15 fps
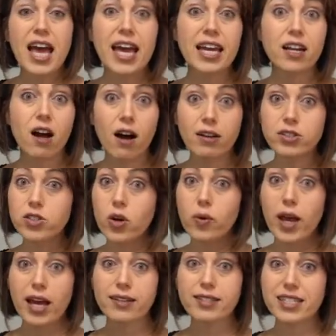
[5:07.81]
It also
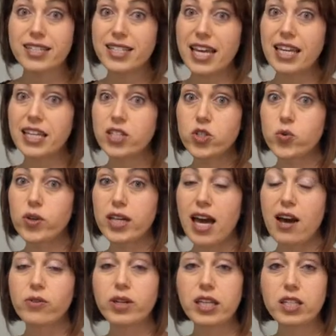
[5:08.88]
has to take into
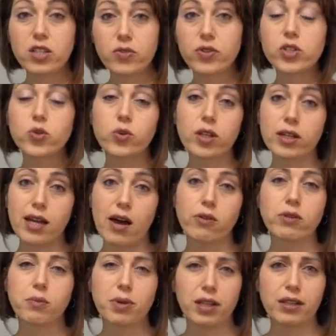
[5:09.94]
account individual
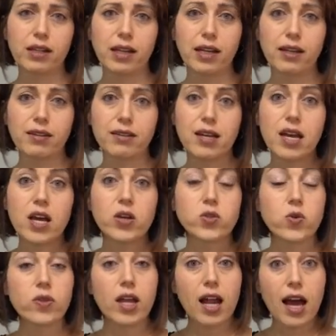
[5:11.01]
accountability
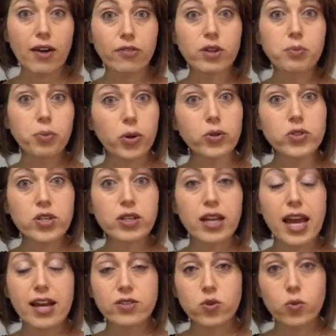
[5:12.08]
so that every person
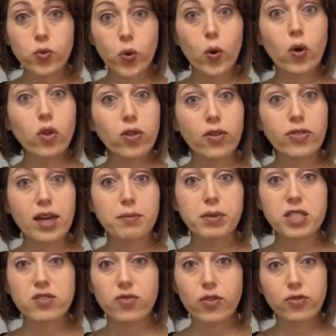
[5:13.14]
has a role that they
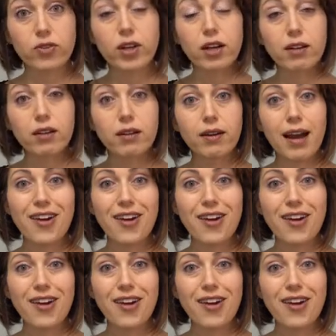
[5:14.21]
must fulfill,